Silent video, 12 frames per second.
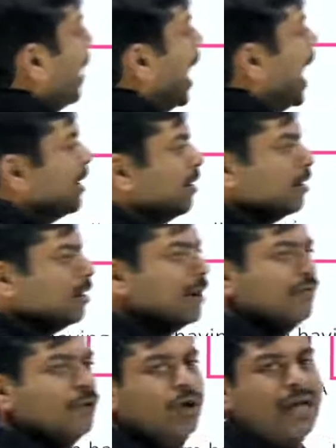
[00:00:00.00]

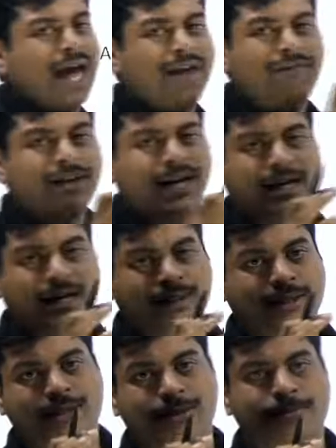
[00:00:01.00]
parallelogram will not have right
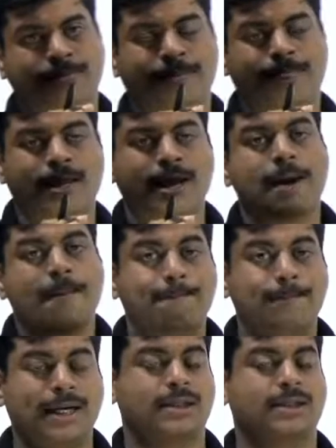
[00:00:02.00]
angles.
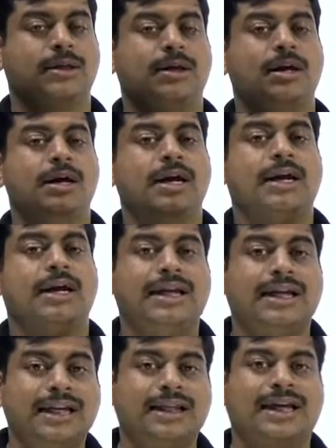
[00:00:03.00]
But
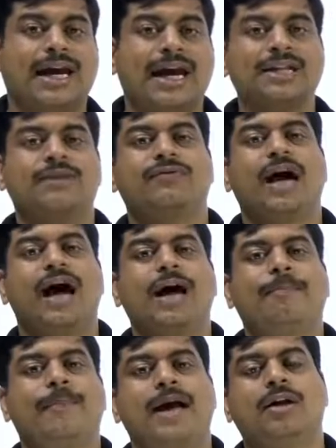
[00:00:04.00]
in case if
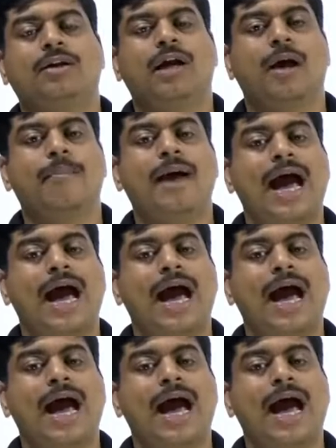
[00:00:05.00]
that parallelogram